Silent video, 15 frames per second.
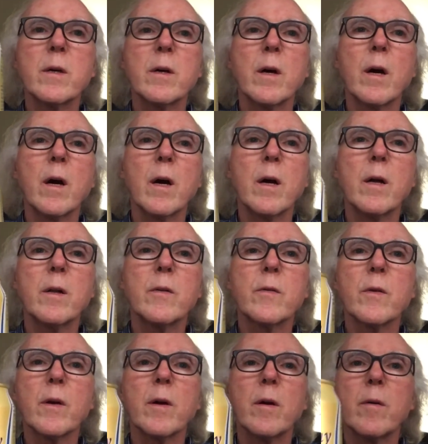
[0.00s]

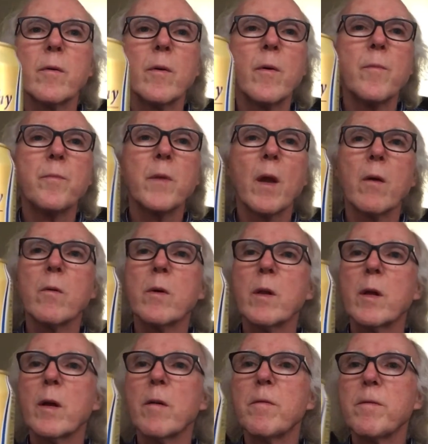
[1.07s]
It's
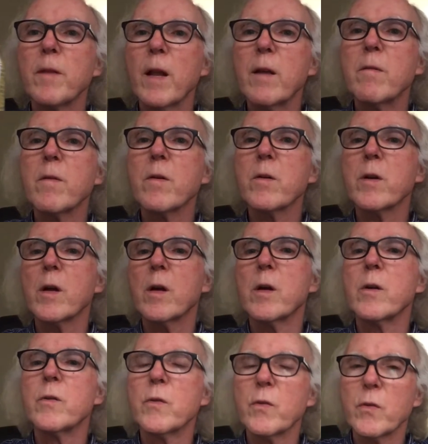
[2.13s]
really a flavored
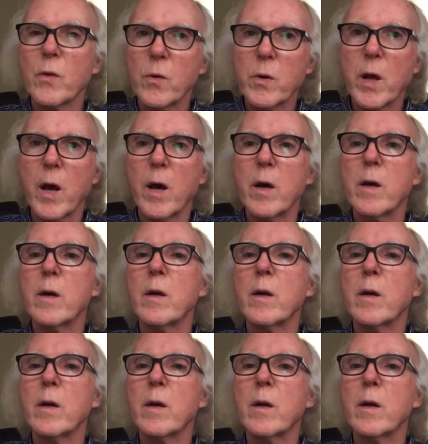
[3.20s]
soda,